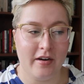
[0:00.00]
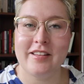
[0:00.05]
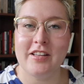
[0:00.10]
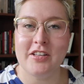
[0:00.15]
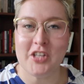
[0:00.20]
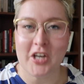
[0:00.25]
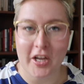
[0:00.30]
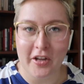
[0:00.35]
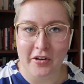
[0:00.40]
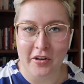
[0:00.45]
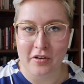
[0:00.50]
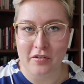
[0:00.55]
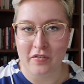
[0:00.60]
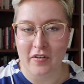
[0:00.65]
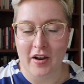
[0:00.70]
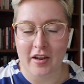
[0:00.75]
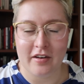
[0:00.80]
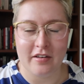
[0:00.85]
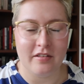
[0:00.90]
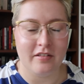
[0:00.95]
The childhood
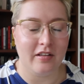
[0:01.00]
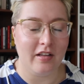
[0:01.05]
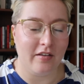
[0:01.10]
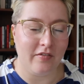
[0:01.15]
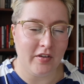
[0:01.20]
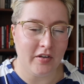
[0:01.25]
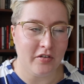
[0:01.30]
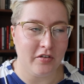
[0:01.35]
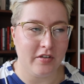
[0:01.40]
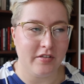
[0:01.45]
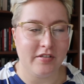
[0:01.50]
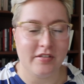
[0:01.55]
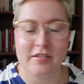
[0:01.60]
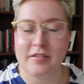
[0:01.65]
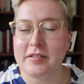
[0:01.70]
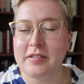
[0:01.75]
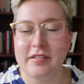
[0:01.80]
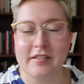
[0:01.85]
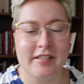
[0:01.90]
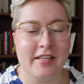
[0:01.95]
friend, love
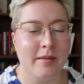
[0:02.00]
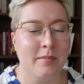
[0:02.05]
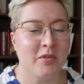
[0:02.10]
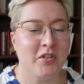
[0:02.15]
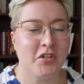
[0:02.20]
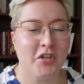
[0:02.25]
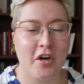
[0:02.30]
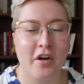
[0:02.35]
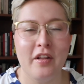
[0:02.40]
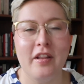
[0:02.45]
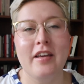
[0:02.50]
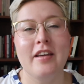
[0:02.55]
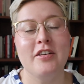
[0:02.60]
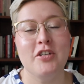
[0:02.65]
interest, his name is Charlie.